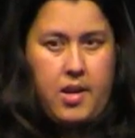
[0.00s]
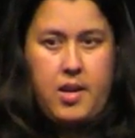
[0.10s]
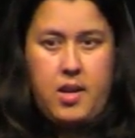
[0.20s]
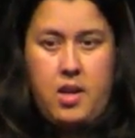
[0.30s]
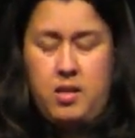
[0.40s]
was
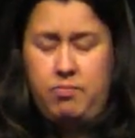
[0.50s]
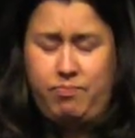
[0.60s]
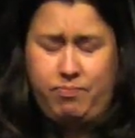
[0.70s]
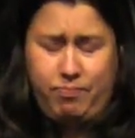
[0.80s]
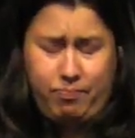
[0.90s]
at rock
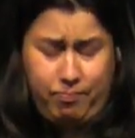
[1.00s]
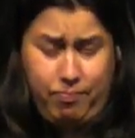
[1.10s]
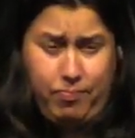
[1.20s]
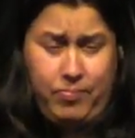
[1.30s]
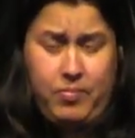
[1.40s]
bottom
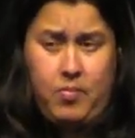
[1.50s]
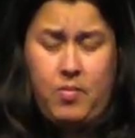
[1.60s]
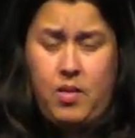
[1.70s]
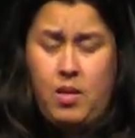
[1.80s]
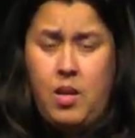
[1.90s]
and he was
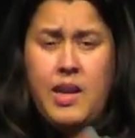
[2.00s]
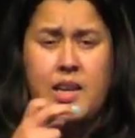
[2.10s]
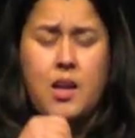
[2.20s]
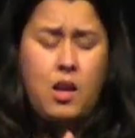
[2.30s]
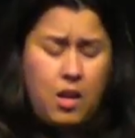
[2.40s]
thinking
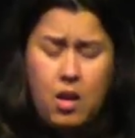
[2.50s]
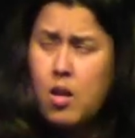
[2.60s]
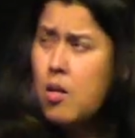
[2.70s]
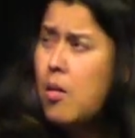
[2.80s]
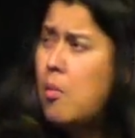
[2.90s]
and thinking
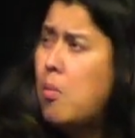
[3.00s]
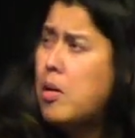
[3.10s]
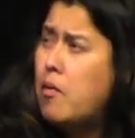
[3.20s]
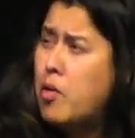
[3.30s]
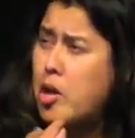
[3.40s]
and
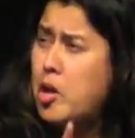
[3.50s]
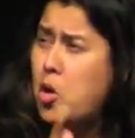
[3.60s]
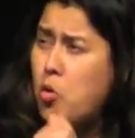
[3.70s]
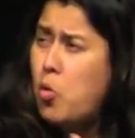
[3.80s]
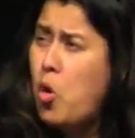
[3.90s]

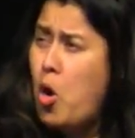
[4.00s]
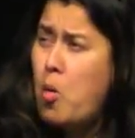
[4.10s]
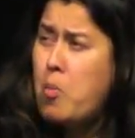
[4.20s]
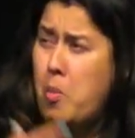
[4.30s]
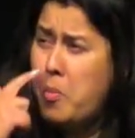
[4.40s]
until he
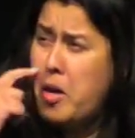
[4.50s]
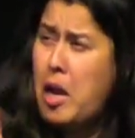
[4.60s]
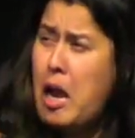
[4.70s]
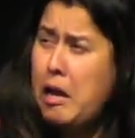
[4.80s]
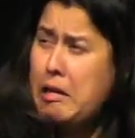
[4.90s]
saw
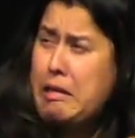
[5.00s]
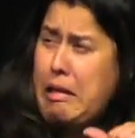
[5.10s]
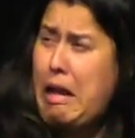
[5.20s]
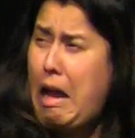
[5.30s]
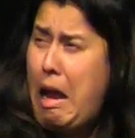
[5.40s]
Jesus.